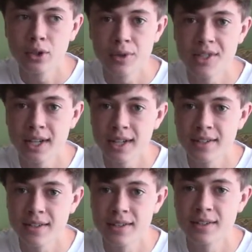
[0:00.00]
Chris
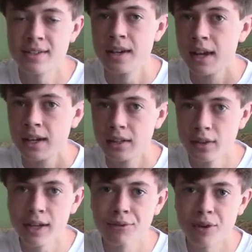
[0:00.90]
Higgins's
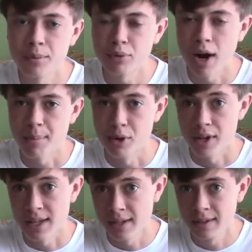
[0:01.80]
lakefront
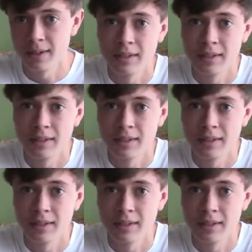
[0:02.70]
property.